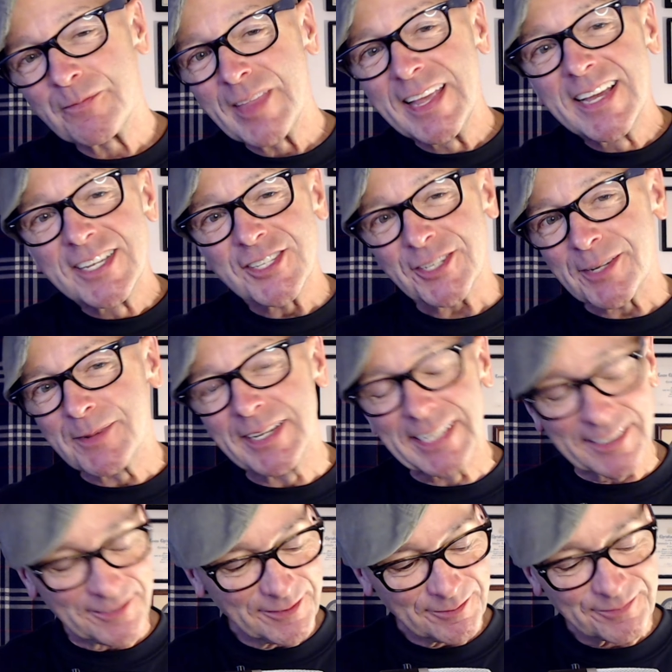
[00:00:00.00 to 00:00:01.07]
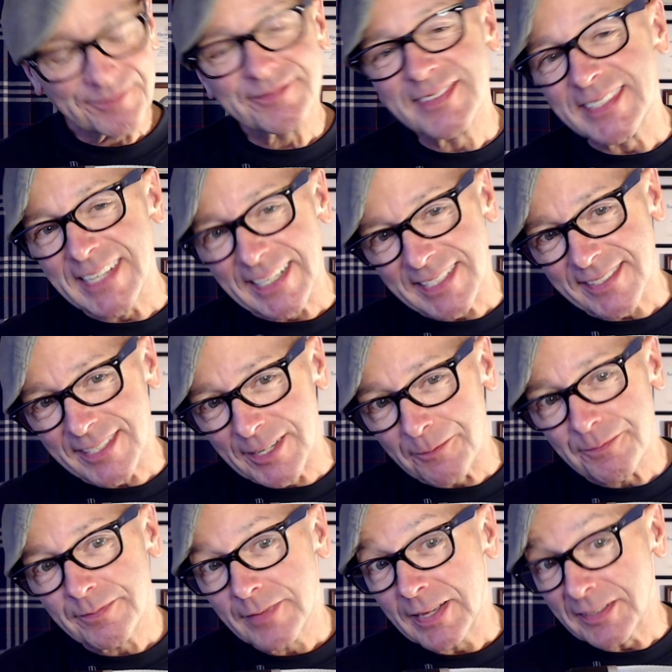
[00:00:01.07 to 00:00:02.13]
so come on in, take a sip.
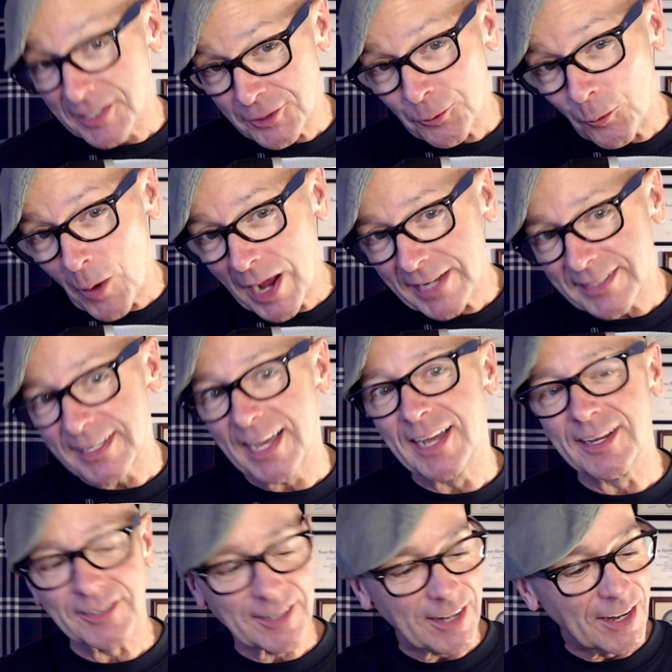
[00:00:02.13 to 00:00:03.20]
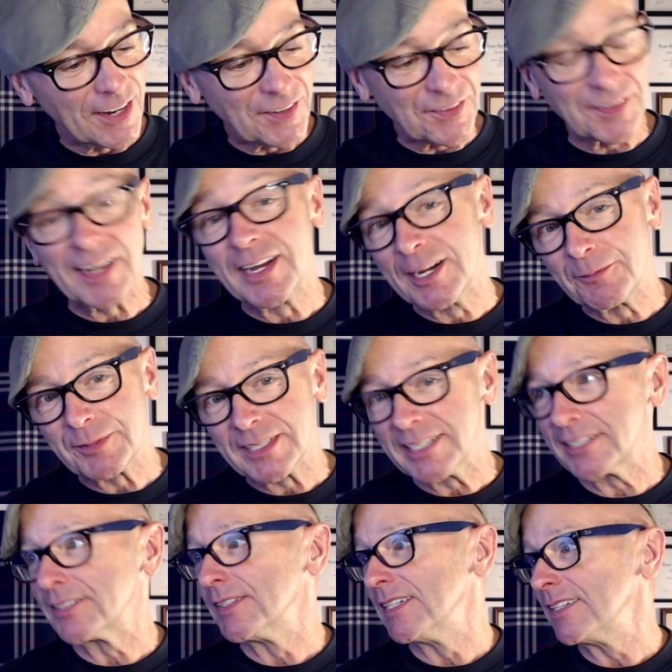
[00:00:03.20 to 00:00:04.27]
Let's wind down on the hump day
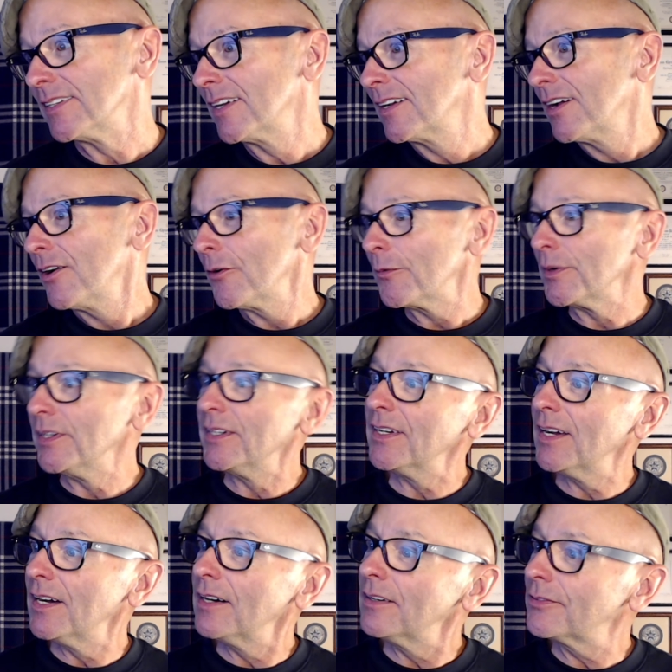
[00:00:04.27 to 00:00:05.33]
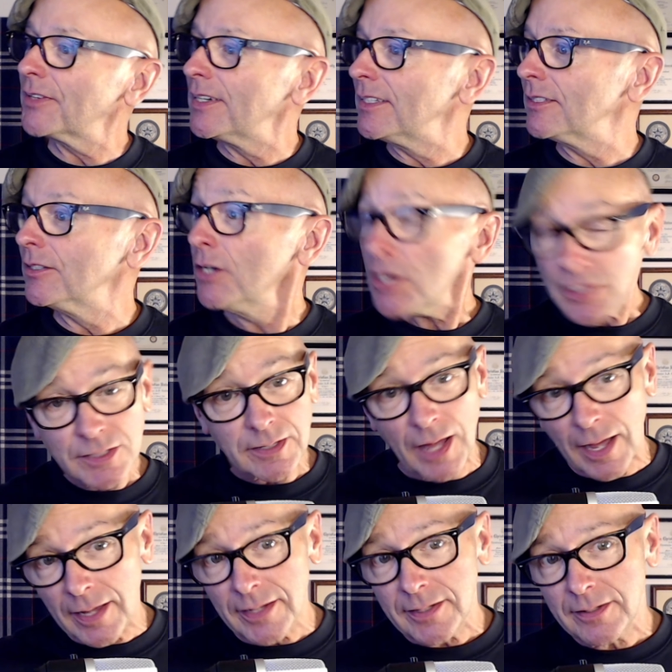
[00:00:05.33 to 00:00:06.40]
grid. We have, it looks
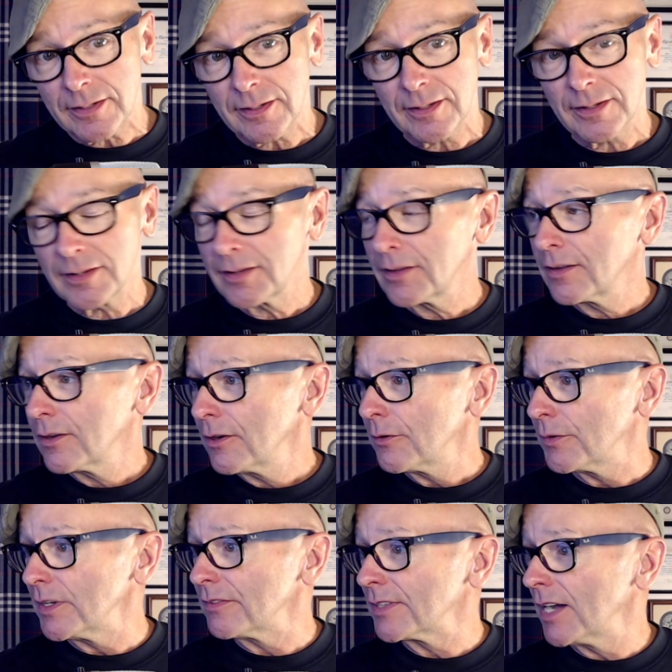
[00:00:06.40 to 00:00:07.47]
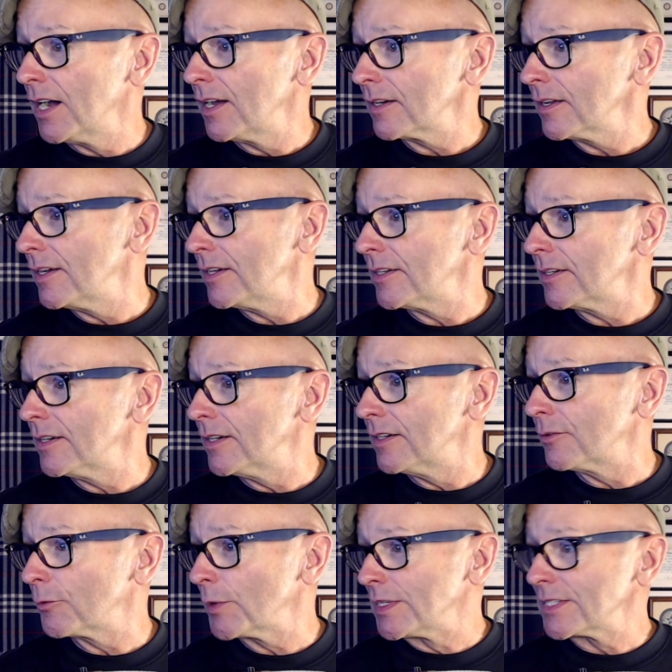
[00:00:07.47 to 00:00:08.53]
like we've got a uh,
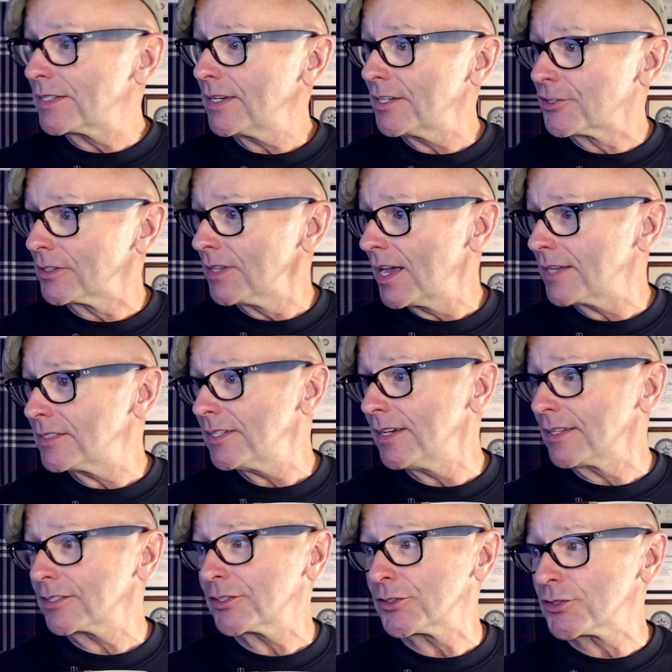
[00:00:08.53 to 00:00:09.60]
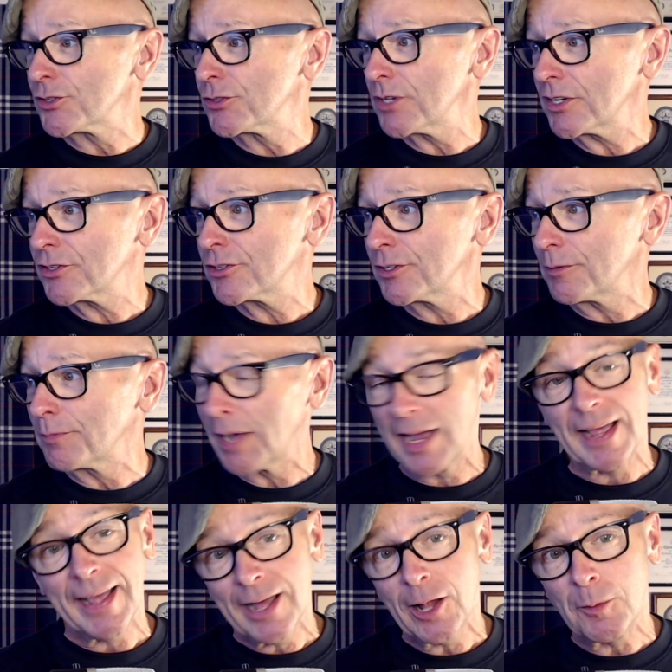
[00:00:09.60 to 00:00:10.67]
Wednesday, July 10th construction by
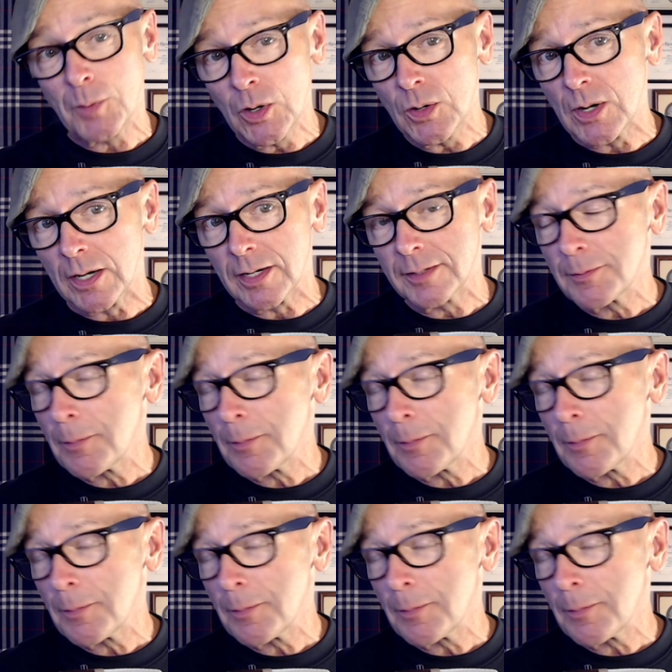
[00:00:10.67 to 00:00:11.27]
Hal Moore,